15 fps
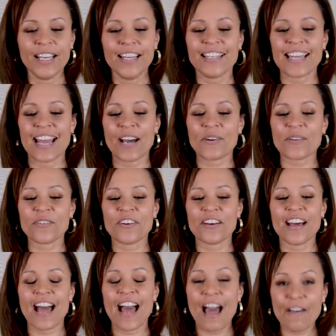Now,
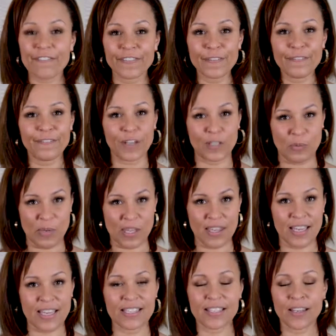have fun with
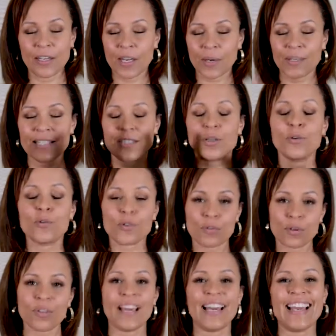this. I know I talked
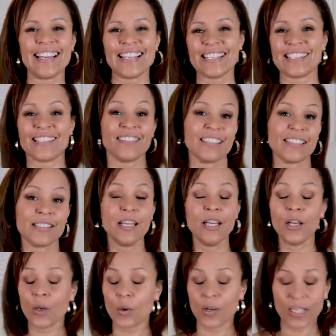through that exercise
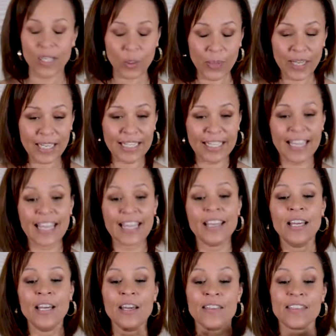quite quickly.
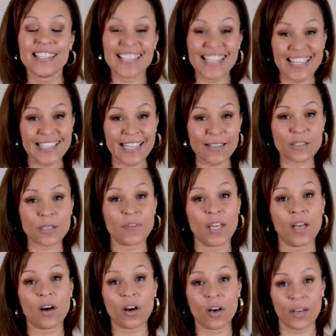The details of
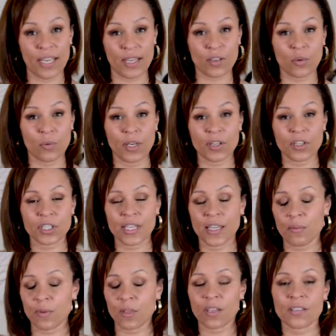it are in your
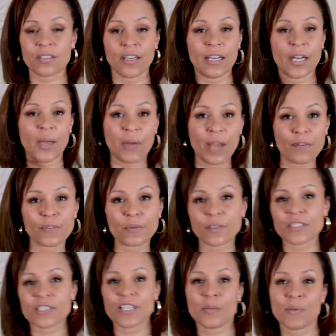worksheet because I know
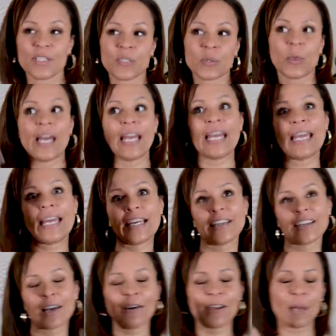everyone's going to be swaying
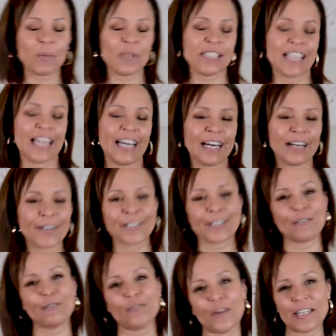and going up and down
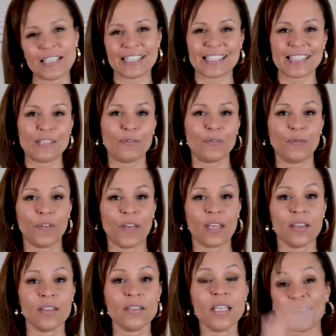and finding the different
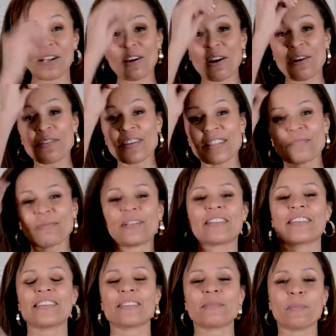figures. I know this
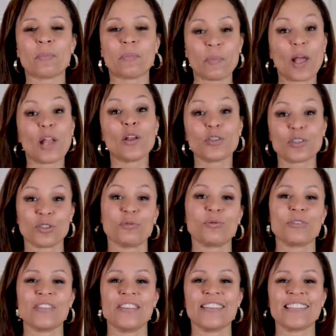one's a lot
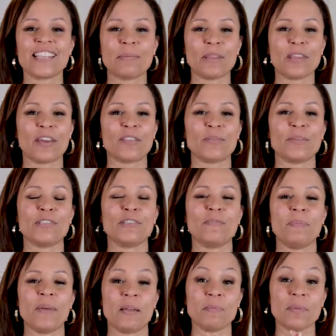shorter than some of the other ones have
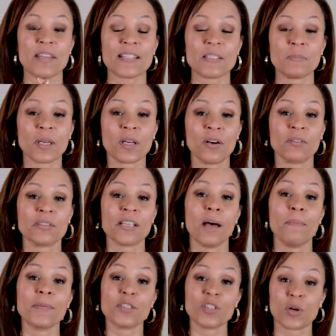been, but that's because a
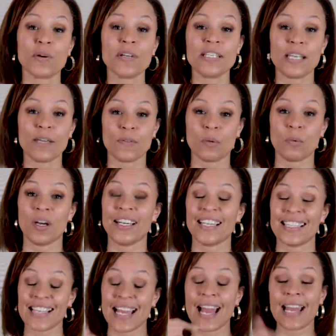majority of the work
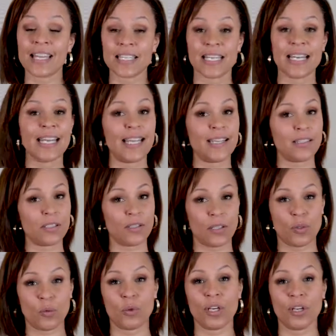is actually inside
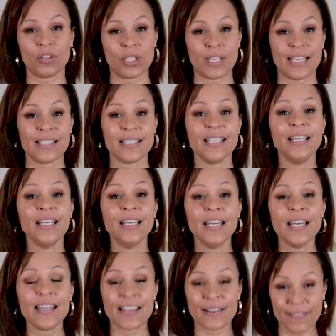the worksheets.
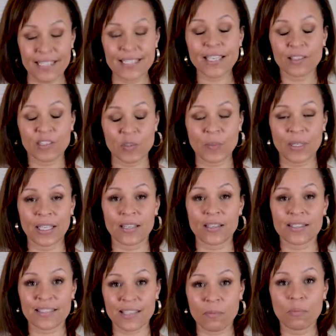There is going to be
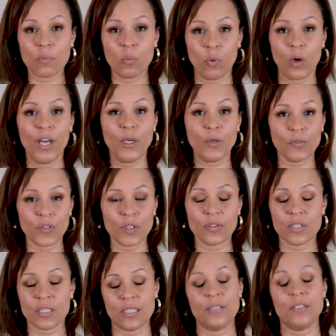some work for you
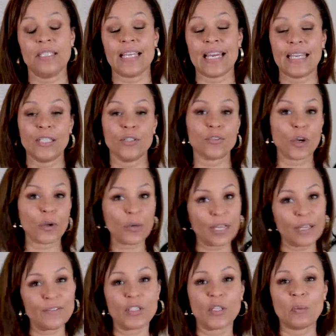to do today. You don't
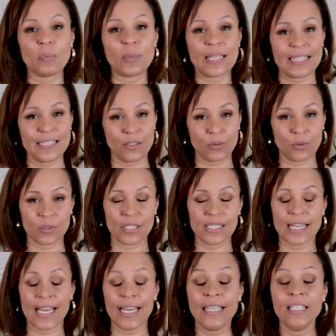have to complete it all
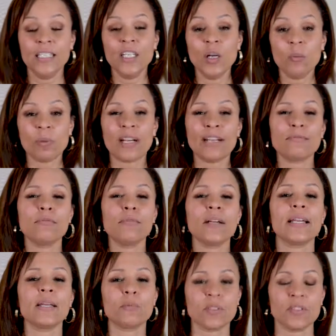today, but I
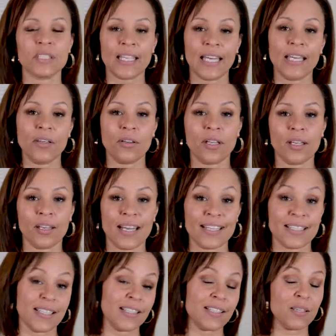really want to get you
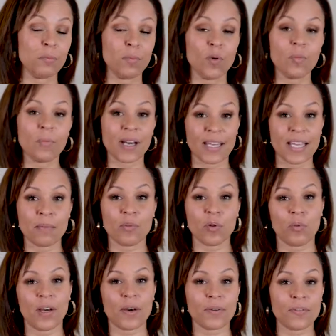connected to more money, more
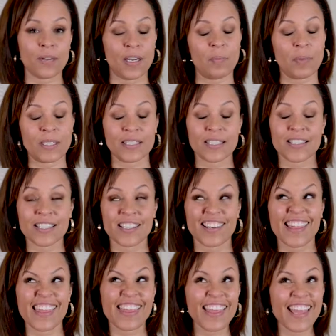wealth and abundance. And
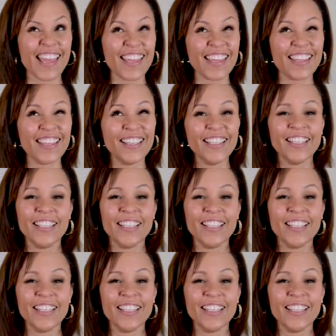I think